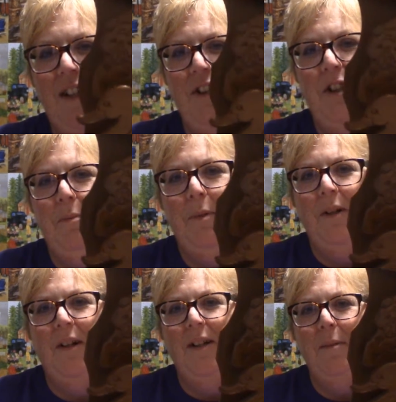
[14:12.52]
and she put
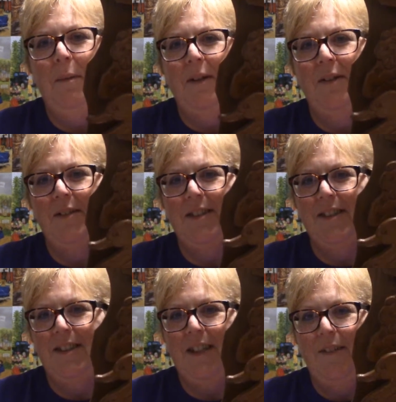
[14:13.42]
all the bills
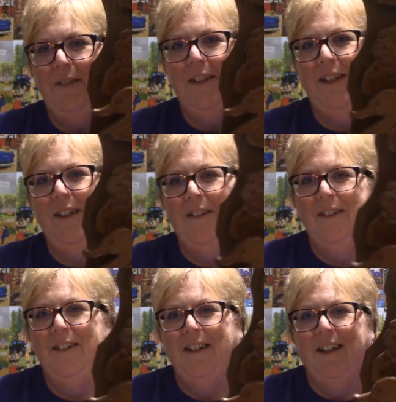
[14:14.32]
and stuff in here.
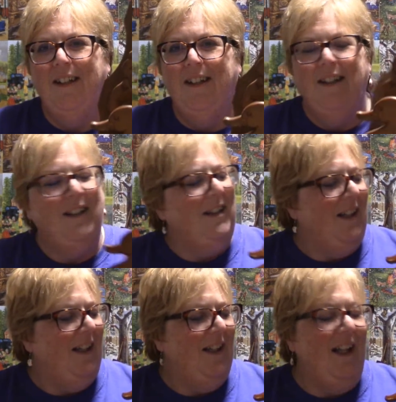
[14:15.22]

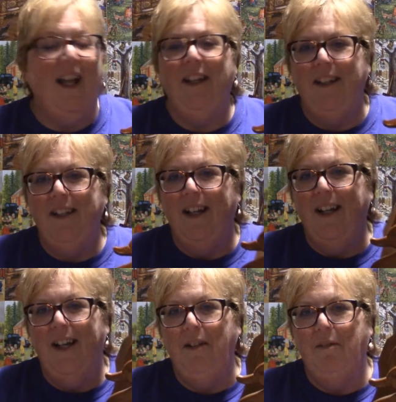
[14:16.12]
Yeah, and I think I
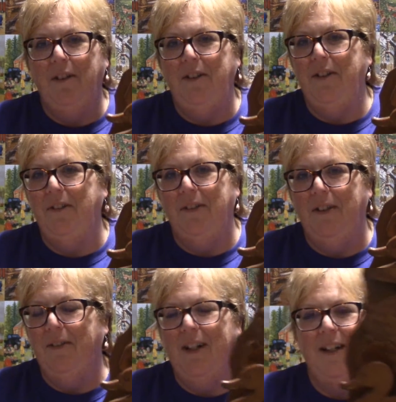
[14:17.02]
had one too and
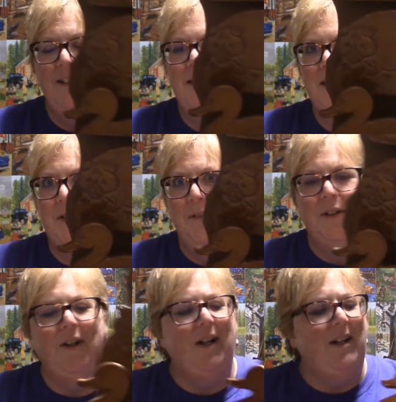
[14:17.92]
it got just
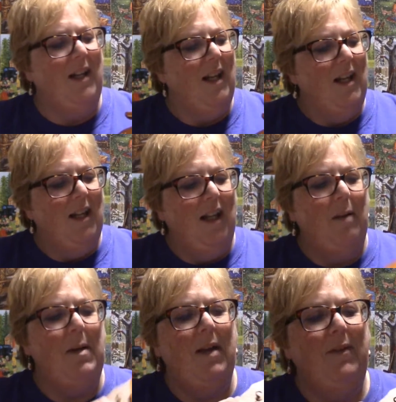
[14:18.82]
overcrowded.
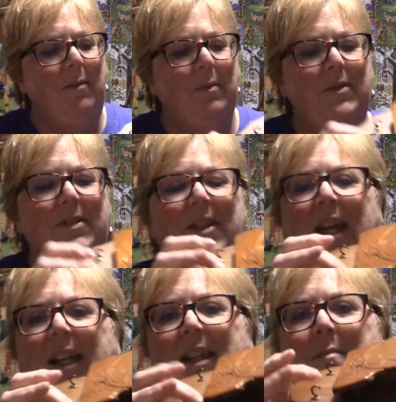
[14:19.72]
I'm having Bruce
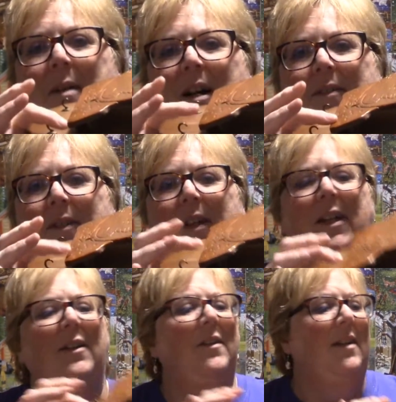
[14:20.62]
take them off of
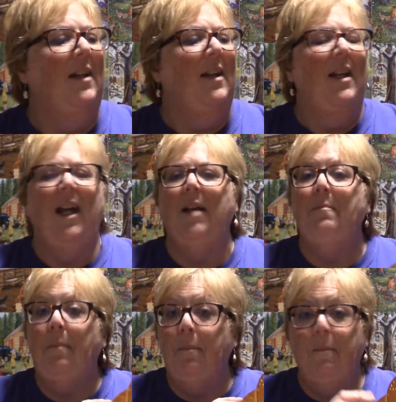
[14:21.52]
here
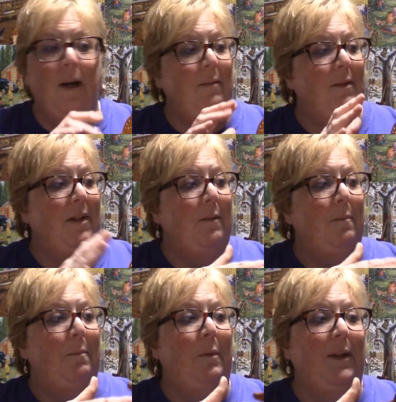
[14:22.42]
and I'm going to
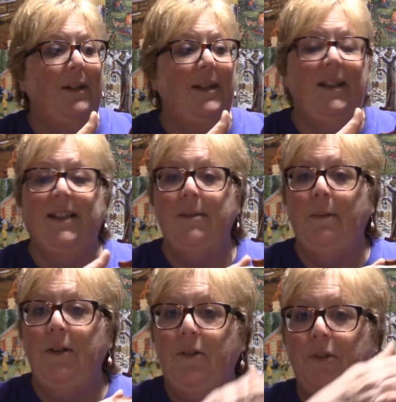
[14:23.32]
put these
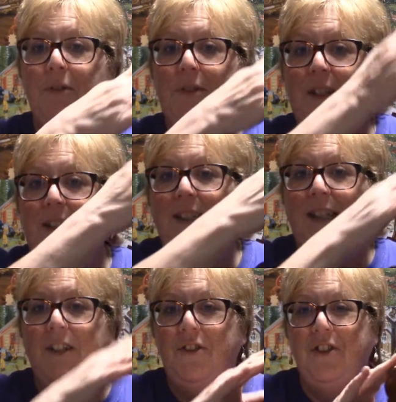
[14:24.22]
pictures in the
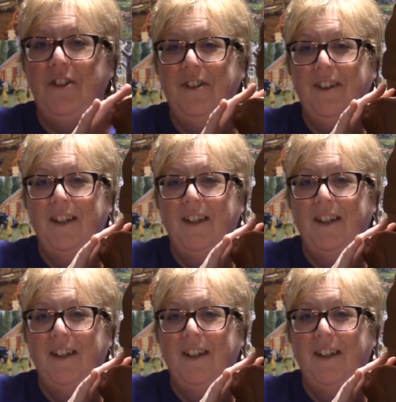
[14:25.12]
kitchen.